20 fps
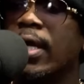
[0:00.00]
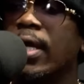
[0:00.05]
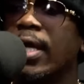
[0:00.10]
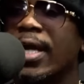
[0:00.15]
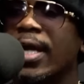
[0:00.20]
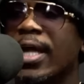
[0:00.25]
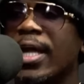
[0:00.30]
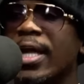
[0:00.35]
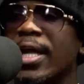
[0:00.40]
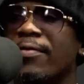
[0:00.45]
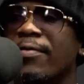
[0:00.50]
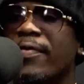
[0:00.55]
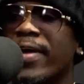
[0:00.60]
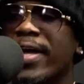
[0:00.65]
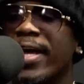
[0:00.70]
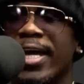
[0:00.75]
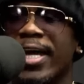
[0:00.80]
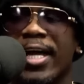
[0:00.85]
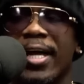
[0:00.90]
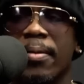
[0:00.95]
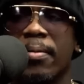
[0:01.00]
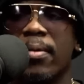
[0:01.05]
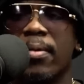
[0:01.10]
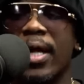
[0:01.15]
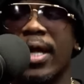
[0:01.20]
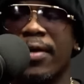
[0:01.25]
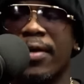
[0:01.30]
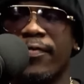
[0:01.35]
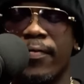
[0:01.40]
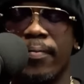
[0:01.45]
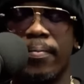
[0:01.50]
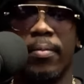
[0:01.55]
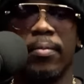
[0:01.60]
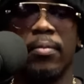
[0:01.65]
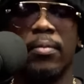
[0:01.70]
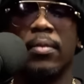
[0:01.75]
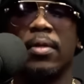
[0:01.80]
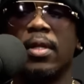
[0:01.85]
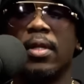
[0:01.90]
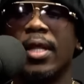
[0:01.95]
if he if
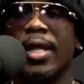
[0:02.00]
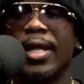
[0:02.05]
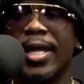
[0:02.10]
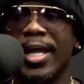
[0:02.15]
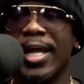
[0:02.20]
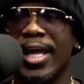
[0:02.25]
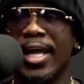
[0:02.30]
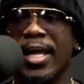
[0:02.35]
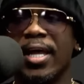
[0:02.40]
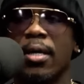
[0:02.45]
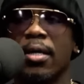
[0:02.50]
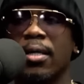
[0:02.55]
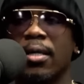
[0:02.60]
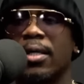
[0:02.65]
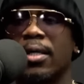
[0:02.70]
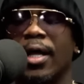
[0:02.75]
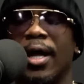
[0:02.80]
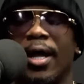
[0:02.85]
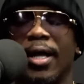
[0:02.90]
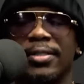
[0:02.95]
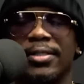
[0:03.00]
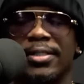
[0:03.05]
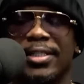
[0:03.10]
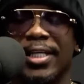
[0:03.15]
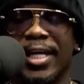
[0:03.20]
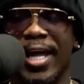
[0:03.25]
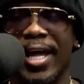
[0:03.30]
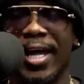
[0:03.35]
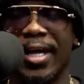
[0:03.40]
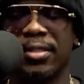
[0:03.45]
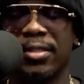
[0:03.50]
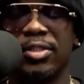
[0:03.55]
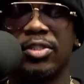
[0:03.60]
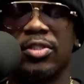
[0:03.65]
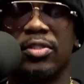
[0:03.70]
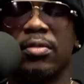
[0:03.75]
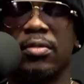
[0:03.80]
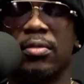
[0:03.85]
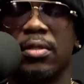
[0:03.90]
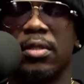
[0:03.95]
he contacts
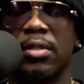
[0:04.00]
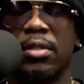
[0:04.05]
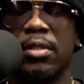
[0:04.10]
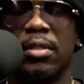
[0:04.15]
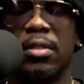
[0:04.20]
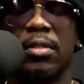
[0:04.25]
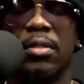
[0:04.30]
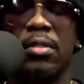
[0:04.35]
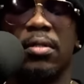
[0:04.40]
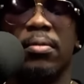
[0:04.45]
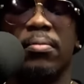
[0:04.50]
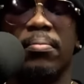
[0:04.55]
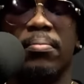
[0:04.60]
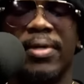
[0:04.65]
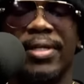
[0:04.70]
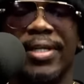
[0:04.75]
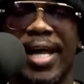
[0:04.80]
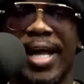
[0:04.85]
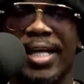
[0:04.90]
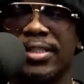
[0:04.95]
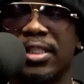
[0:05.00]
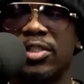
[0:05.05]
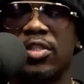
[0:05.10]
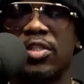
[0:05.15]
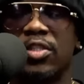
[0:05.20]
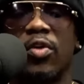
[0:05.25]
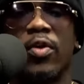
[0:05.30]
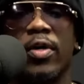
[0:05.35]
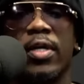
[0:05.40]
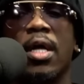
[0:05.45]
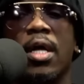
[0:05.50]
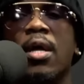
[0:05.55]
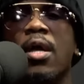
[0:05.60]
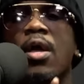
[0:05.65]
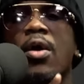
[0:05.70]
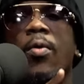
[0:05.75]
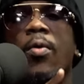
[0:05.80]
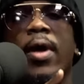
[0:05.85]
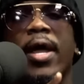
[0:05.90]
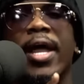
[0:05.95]
Manasseh's lawyer
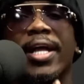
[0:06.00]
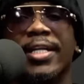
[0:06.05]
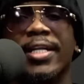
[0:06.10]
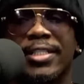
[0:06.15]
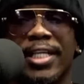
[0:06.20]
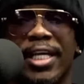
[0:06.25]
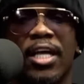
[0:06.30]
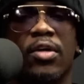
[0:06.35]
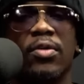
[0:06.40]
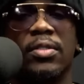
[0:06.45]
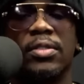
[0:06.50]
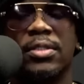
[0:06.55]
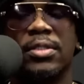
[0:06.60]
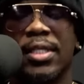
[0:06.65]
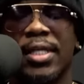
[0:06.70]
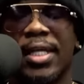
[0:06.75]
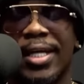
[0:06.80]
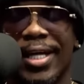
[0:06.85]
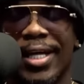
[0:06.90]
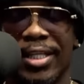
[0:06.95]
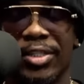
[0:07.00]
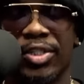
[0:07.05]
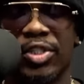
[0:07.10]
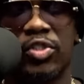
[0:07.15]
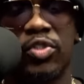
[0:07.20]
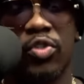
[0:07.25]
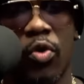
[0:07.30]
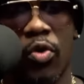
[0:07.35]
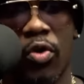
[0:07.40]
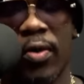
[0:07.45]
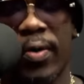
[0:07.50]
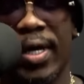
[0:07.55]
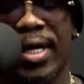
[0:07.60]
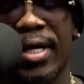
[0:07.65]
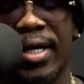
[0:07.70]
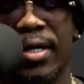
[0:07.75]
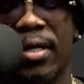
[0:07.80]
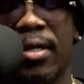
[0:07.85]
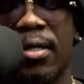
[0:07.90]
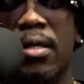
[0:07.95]
and tells his story,
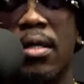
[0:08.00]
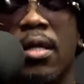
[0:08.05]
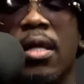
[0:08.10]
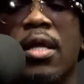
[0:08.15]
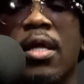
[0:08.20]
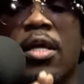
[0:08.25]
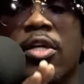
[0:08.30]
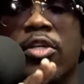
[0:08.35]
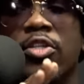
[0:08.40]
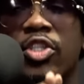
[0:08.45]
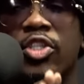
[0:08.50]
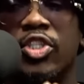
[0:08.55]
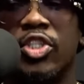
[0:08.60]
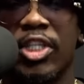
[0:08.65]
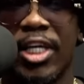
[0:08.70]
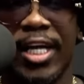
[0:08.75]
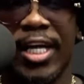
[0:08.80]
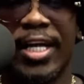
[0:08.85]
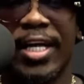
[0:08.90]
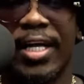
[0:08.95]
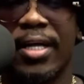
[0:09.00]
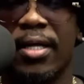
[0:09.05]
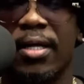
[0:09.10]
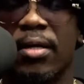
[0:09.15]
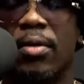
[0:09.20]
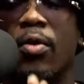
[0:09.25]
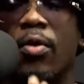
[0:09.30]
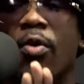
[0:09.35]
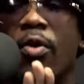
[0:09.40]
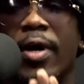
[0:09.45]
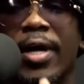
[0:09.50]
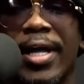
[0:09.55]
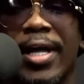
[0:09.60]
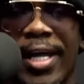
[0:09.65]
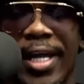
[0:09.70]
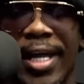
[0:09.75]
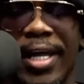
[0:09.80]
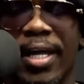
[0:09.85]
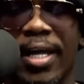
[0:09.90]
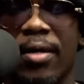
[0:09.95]
she or
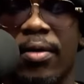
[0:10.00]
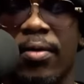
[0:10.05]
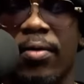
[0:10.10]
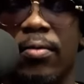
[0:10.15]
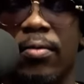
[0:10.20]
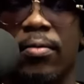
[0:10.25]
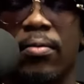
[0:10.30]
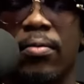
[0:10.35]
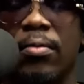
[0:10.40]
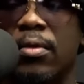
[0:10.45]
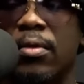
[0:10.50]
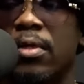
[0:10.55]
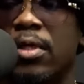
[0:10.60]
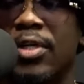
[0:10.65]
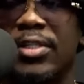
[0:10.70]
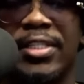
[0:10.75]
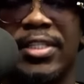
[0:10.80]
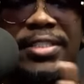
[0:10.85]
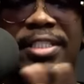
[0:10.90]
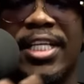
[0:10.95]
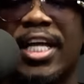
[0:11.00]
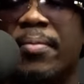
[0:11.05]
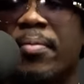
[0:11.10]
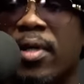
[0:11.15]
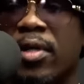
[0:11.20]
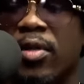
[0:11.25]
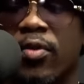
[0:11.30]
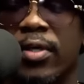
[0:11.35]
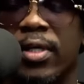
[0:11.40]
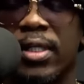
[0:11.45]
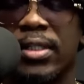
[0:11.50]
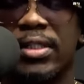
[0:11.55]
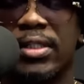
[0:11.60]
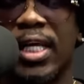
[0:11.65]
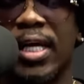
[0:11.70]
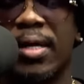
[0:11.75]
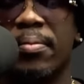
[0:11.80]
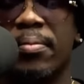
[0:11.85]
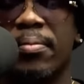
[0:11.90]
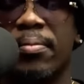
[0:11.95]
he, because a team of lawyers
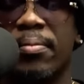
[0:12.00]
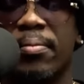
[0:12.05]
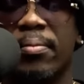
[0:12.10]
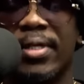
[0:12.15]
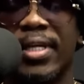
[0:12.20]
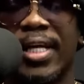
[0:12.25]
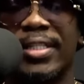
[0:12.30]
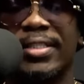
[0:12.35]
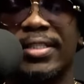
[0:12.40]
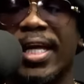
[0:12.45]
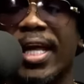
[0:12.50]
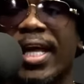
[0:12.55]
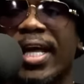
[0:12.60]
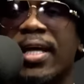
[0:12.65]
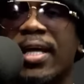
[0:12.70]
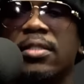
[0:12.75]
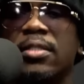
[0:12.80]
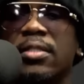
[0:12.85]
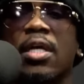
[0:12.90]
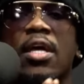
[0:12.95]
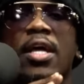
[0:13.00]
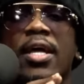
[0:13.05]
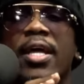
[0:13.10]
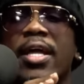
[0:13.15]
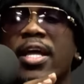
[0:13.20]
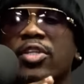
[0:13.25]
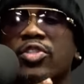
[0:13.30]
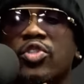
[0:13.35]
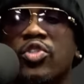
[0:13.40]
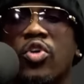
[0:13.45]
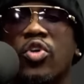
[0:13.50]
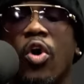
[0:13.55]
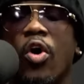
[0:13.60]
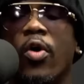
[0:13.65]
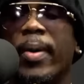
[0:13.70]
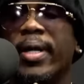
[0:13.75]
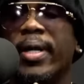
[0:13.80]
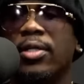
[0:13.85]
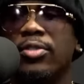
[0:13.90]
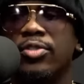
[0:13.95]
that Manasseh has, is
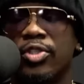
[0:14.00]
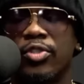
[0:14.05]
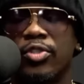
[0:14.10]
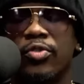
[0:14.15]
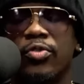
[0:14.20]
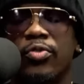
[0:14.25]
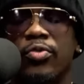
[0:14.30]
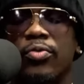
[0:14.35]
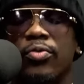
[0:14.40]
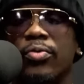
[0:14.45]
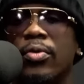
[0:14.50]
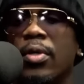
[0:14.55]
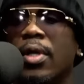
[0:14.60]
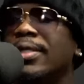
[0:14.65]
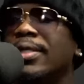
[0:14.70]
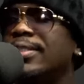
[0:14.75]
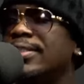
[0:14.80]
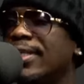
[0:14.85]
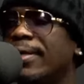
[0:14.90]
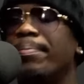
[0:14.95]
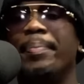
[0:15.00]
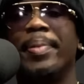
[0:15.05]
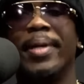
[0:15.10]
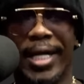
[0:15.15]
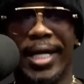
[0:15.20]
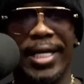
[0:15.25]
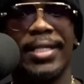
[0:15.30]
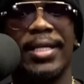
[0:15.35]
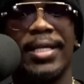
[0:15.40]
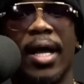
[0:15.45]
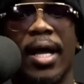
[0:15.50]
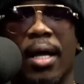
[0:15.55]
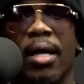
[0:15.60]
going to subpoena